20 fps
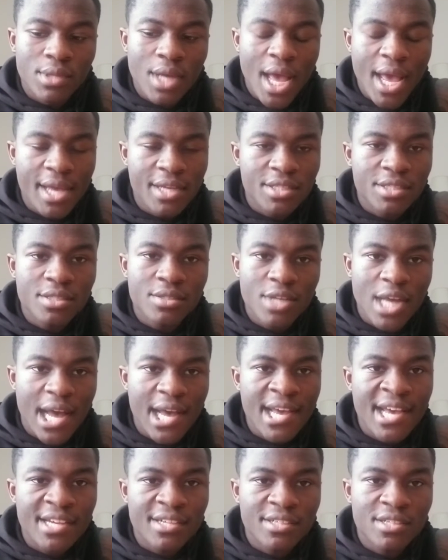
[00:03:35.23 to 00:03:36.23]
I actually, I
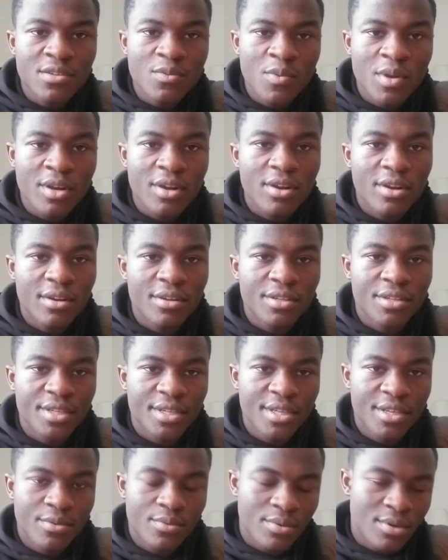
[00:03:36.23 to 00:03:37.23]
actually work hard to
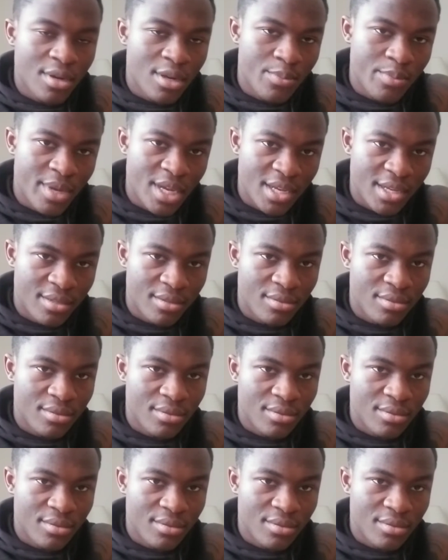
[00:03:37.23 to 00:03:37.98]
get where I'm at.